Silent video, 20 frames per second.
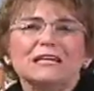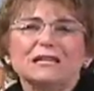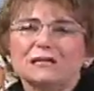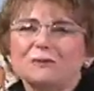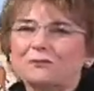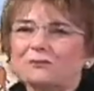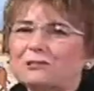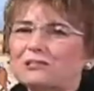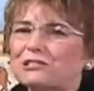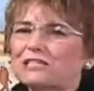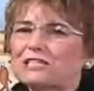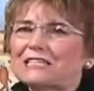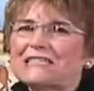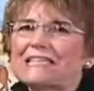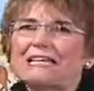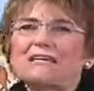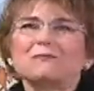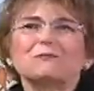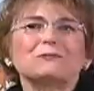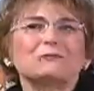would just
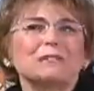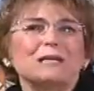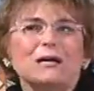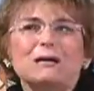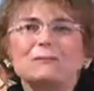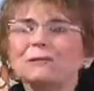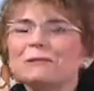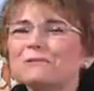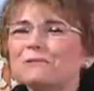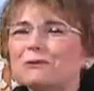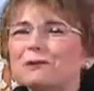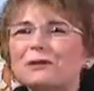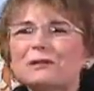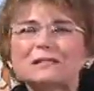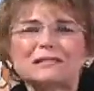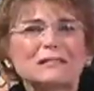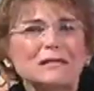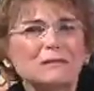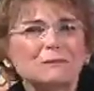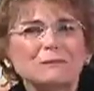say, oh, tell me more,
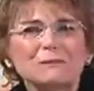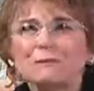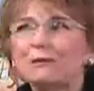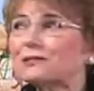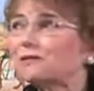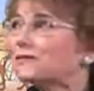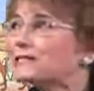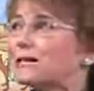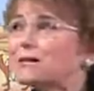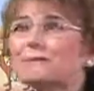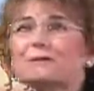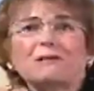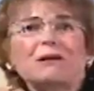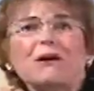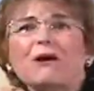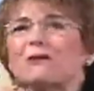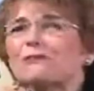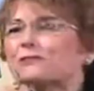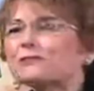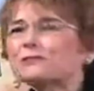tell me more. Tell me
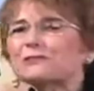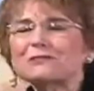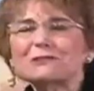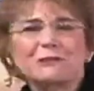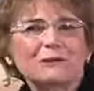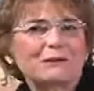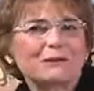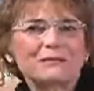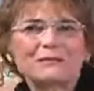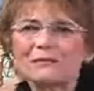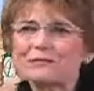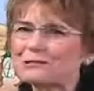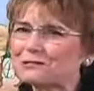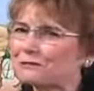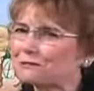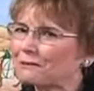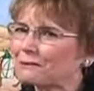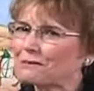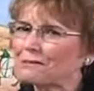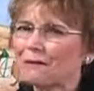all the stories that
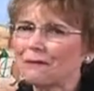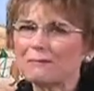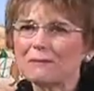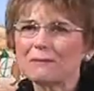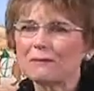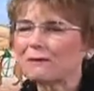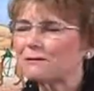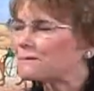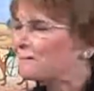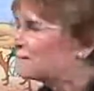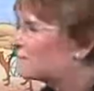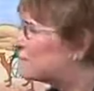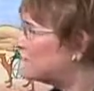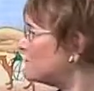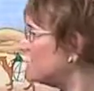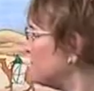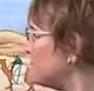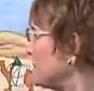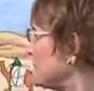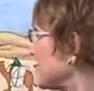you remember.
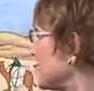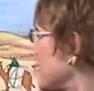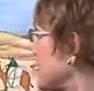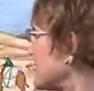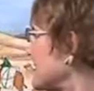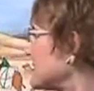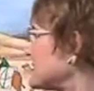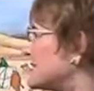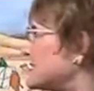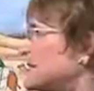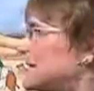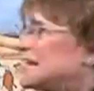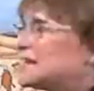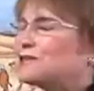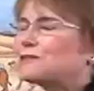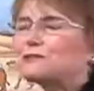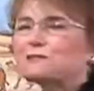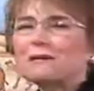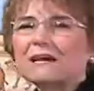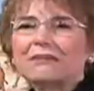And as they
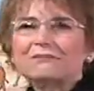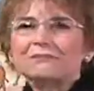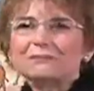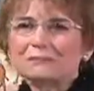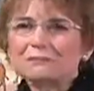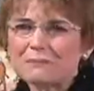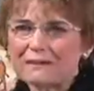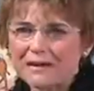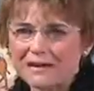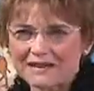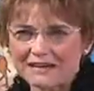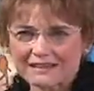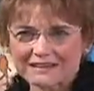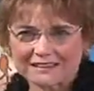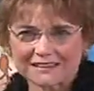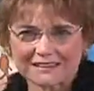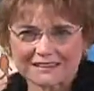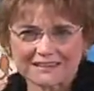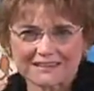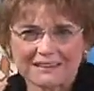traveled
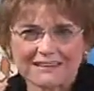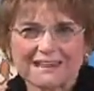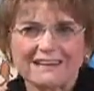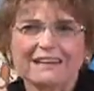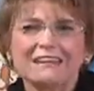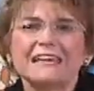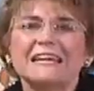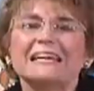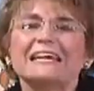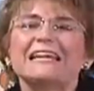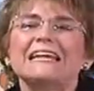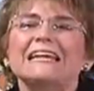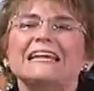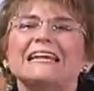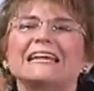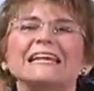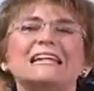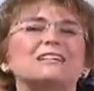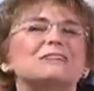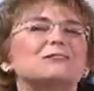back,
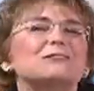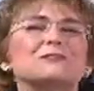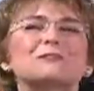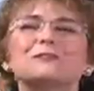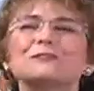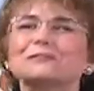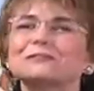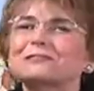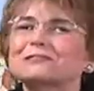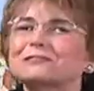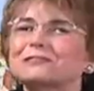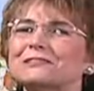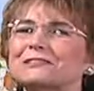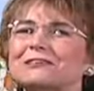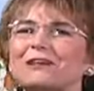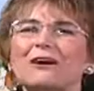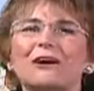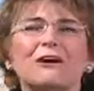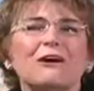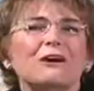he told her
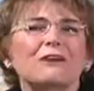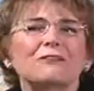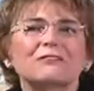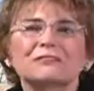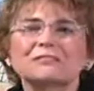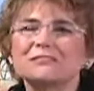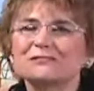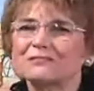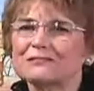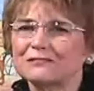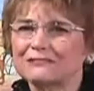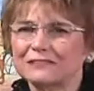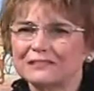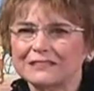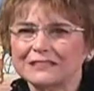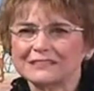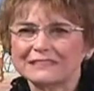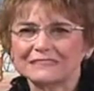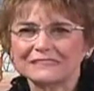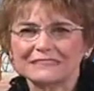all the
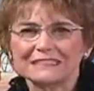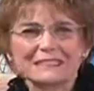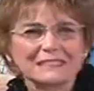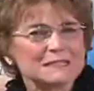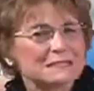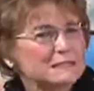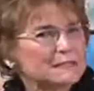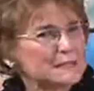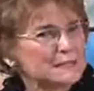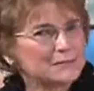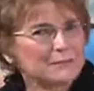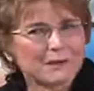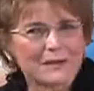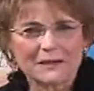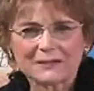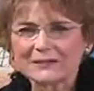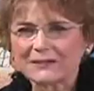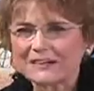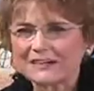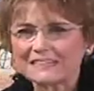stories
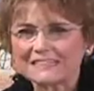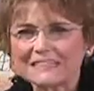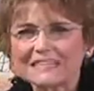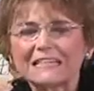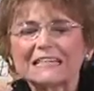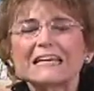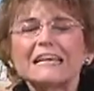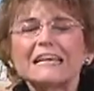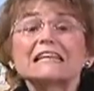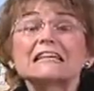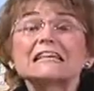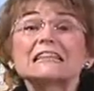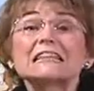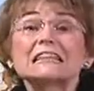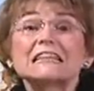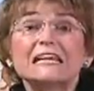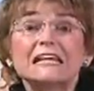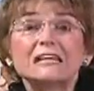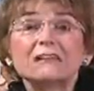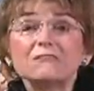about Isaac.
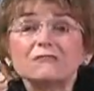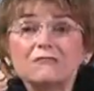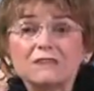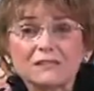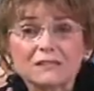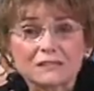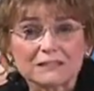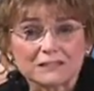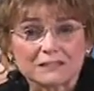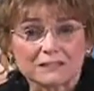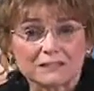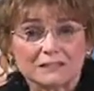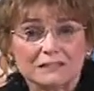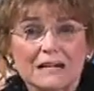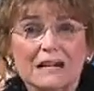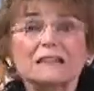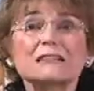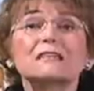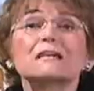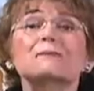They feel
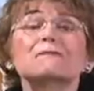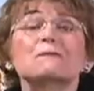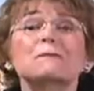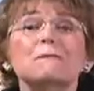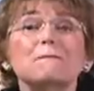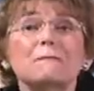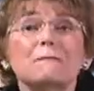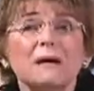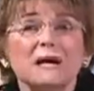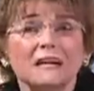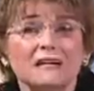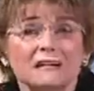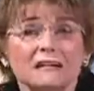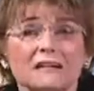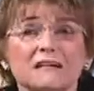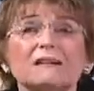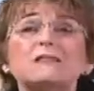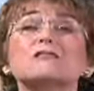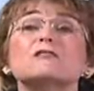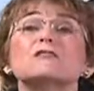that
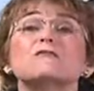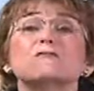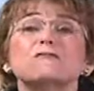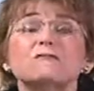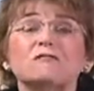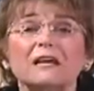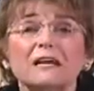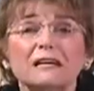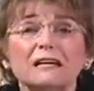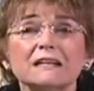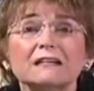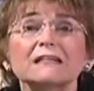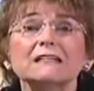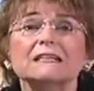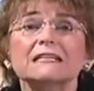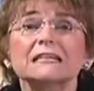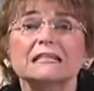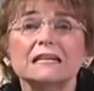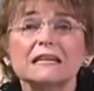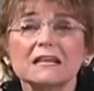Rebecca fell
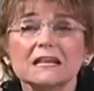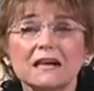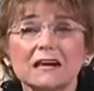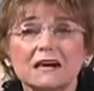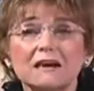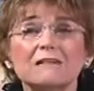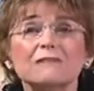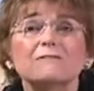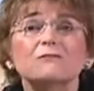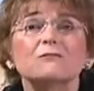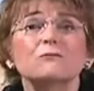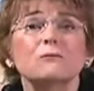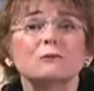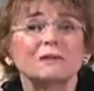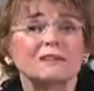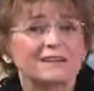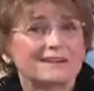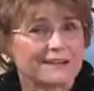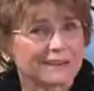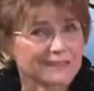in love
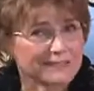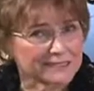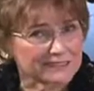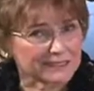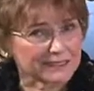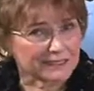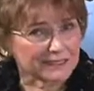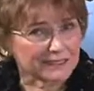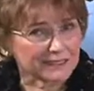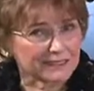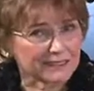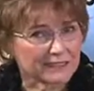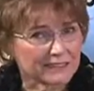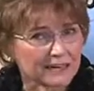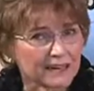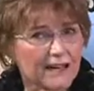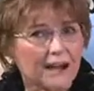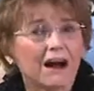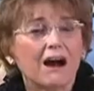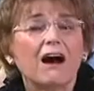with Isaac
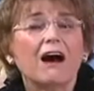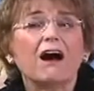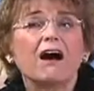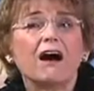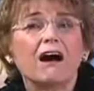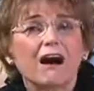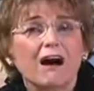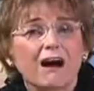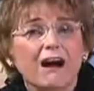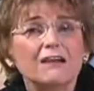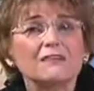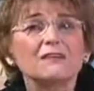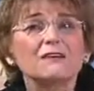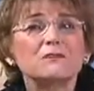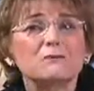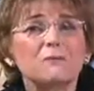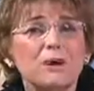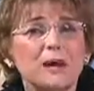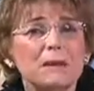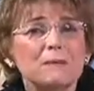on the
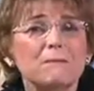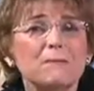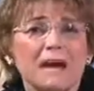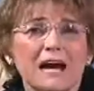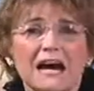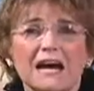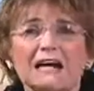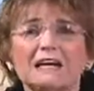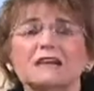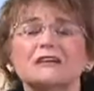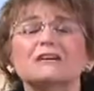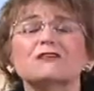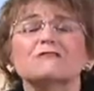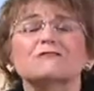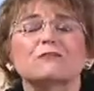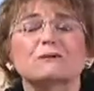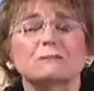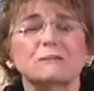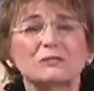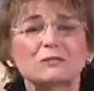way back
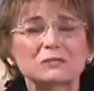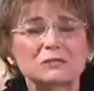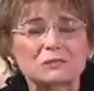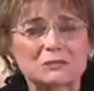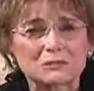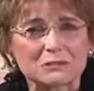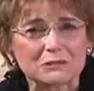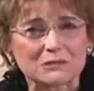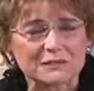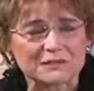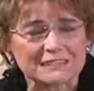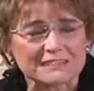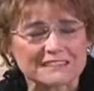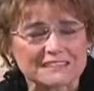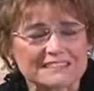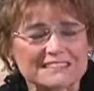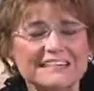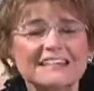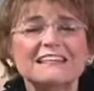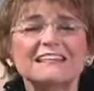from the
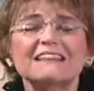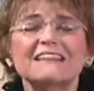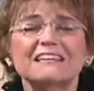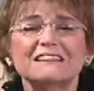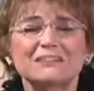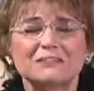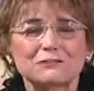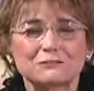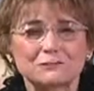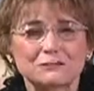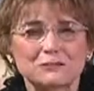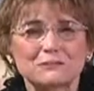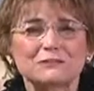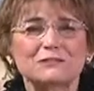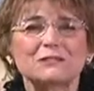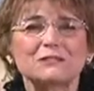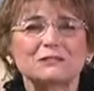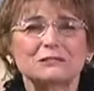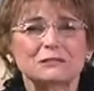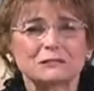stories that the
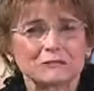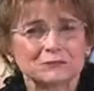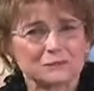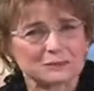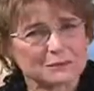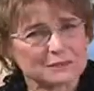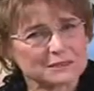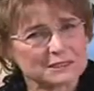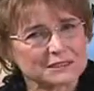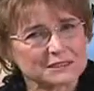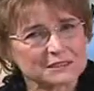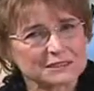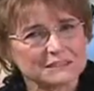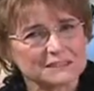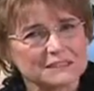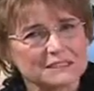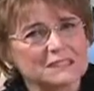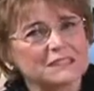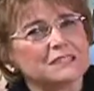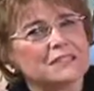servant told her.
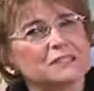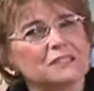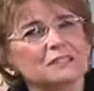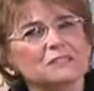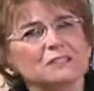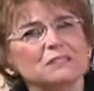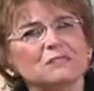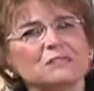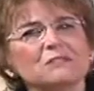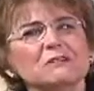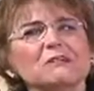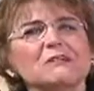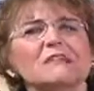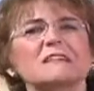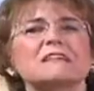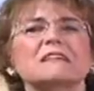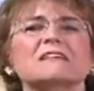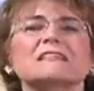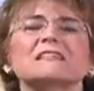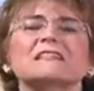Do you know that
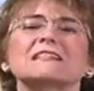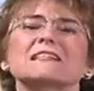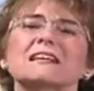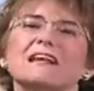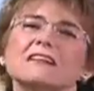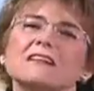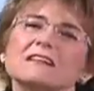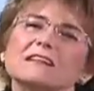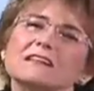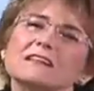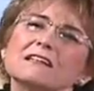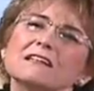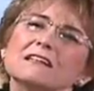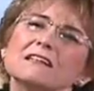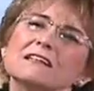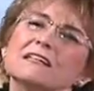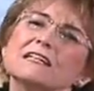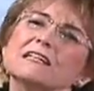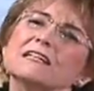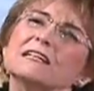there's another
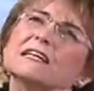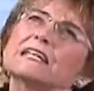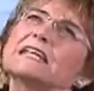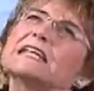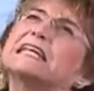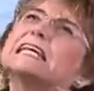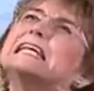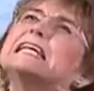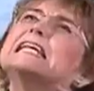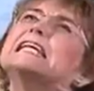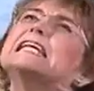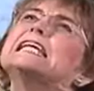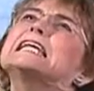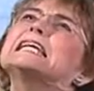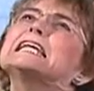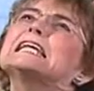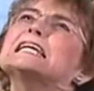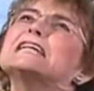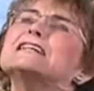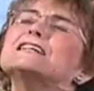
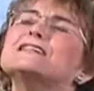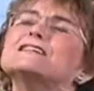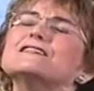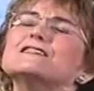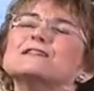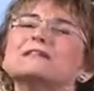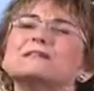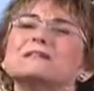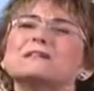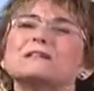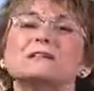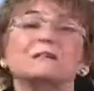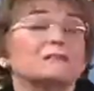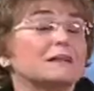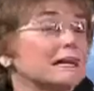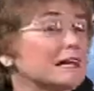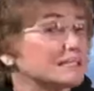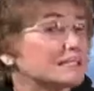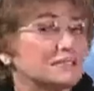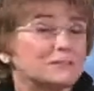king who
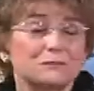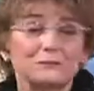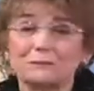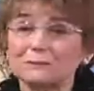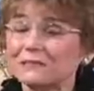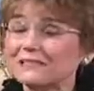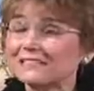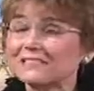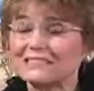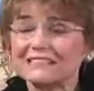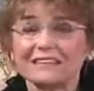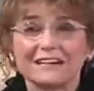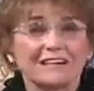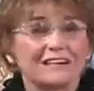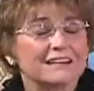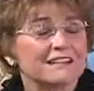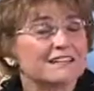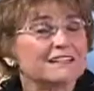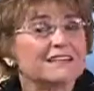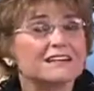has an only
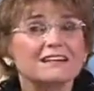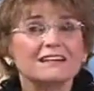son?